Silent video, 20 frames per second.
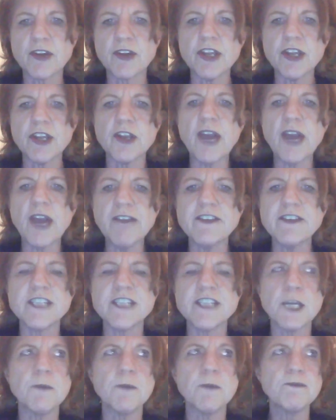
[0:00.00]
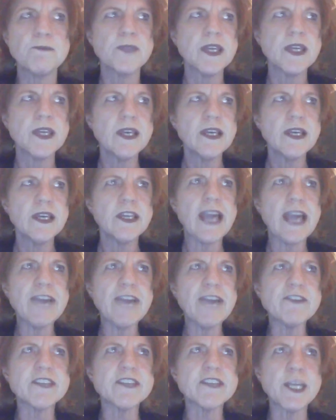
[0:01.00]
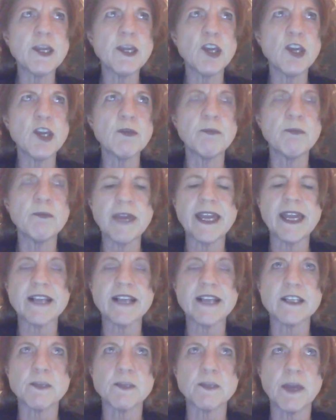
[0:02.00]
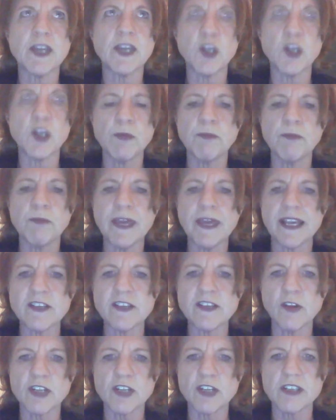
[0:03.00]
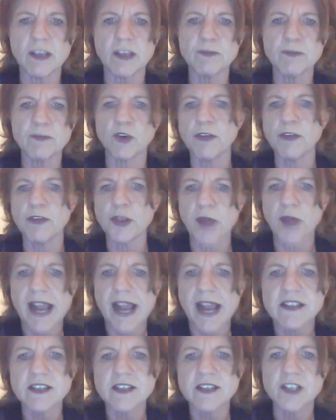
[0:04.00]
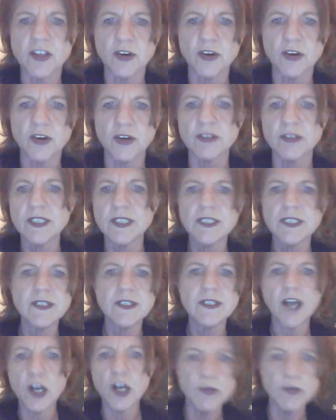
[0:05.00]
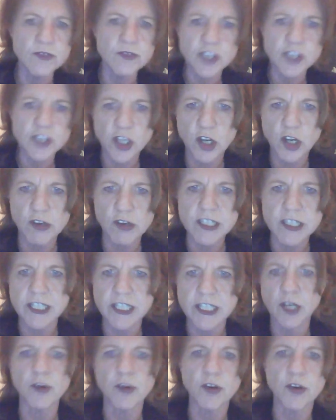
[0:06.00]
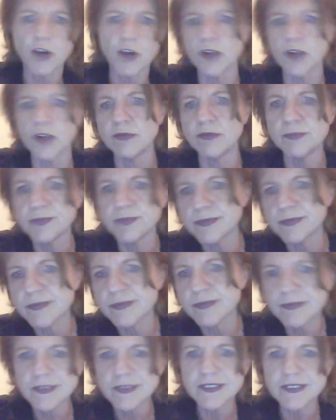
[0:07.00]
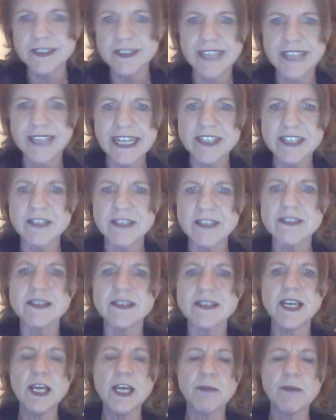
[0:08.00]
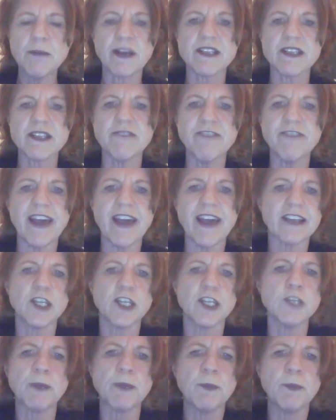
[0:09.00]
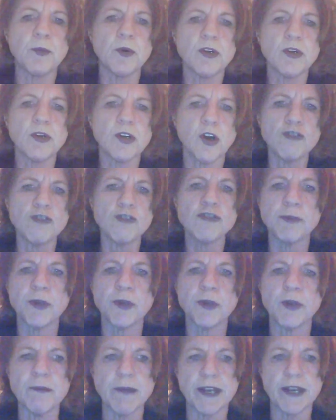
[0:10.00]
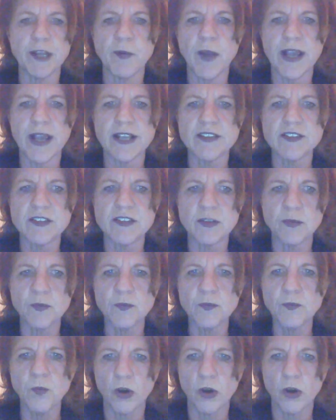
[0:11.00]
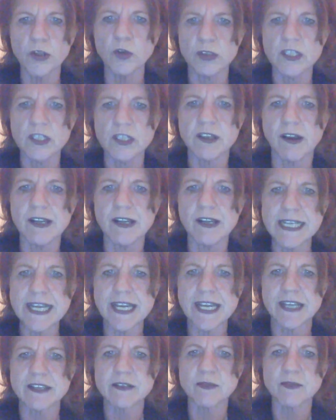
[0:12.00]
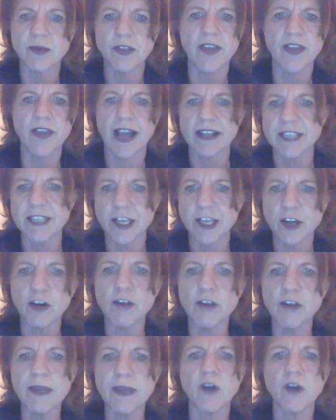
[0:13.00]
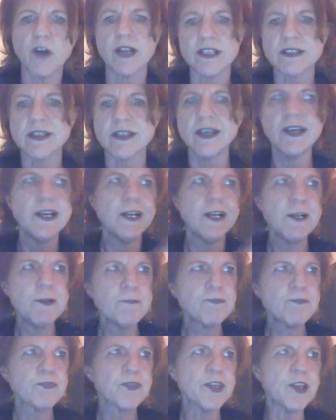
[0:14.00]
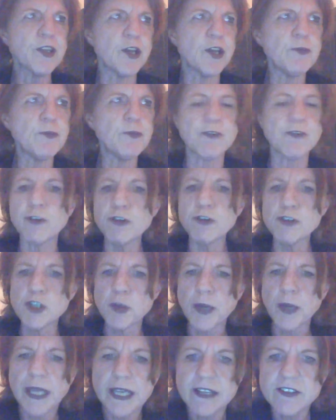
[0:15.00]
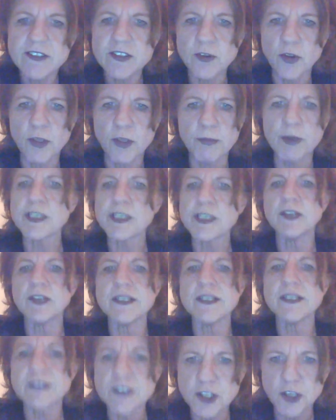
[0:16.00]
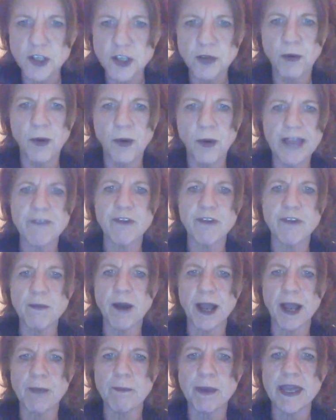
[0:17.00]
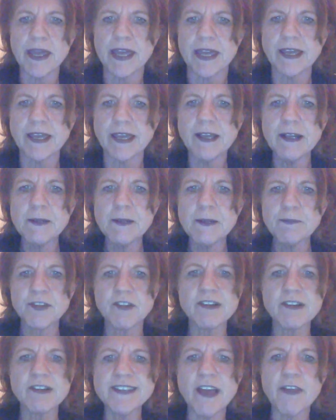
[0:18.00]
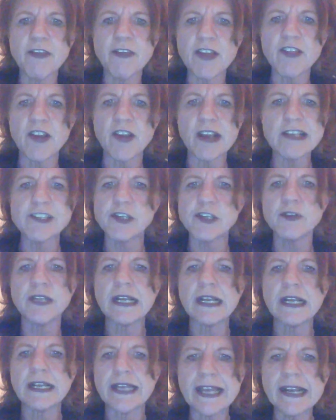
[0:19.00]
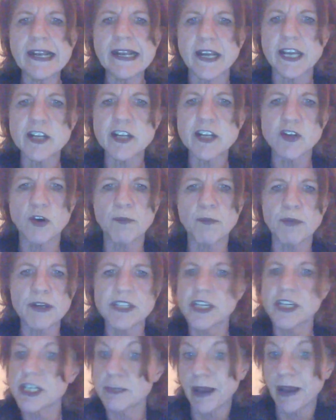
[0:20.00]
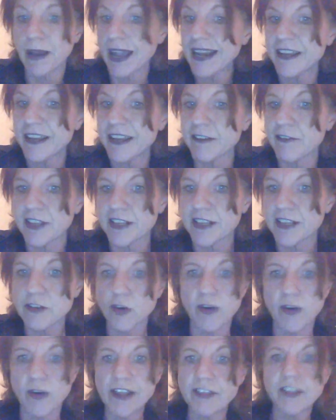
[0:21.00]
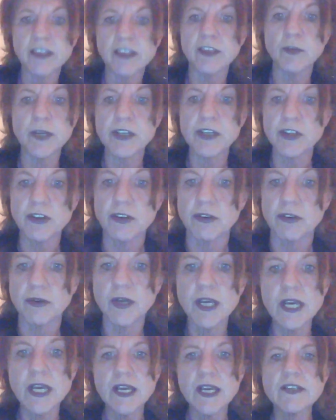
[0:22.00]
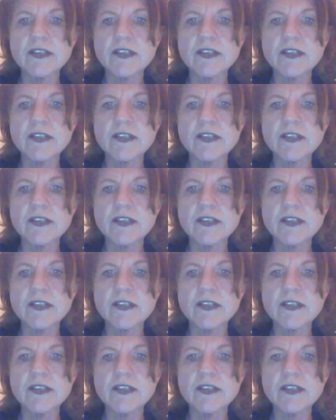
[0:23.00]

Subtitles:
So, you know, you have to see human beings as being human beings, not just some sort of threat to your own security or your own status, because in fact those people will contribute in many ways to what your society is, whether that's the economy or it's, you know, the food you eat or the music you listen to or whatever it might be. There is nothing that is uniquely English or British about any of this or anything that we do.